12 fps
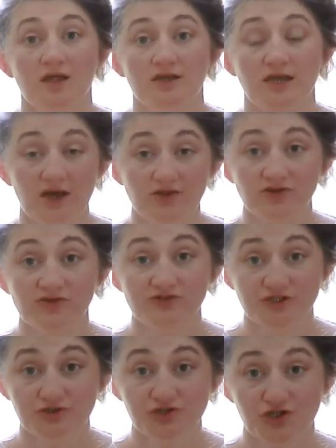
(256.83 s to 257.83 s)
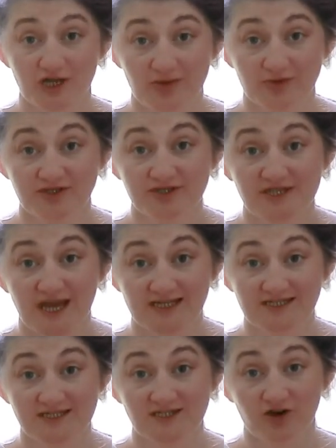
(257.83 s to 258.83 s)
Now that you've juiced your lemons and
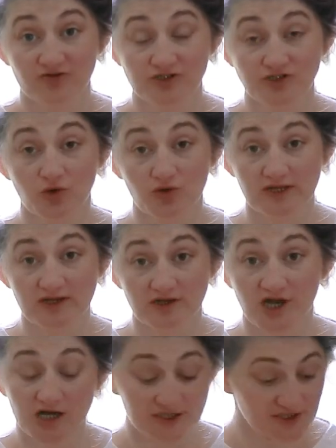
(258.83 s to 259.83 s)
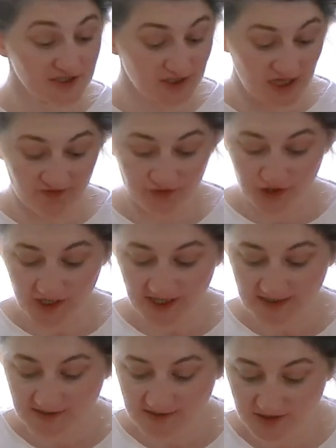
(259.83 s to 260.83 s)
discovered all the little cuts that you have on your
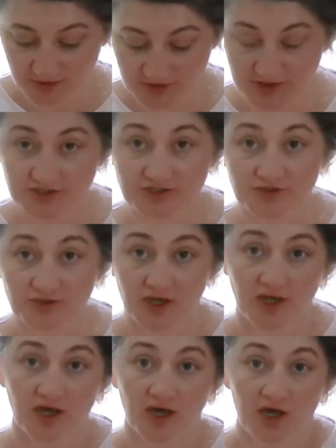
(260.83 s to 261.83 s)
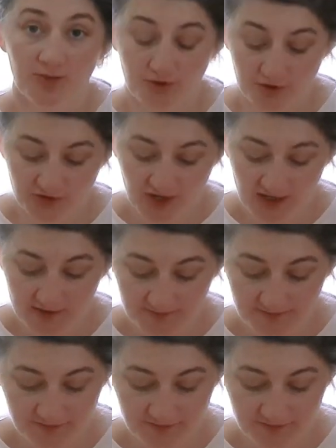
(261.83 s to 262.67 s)
hands, you want to put that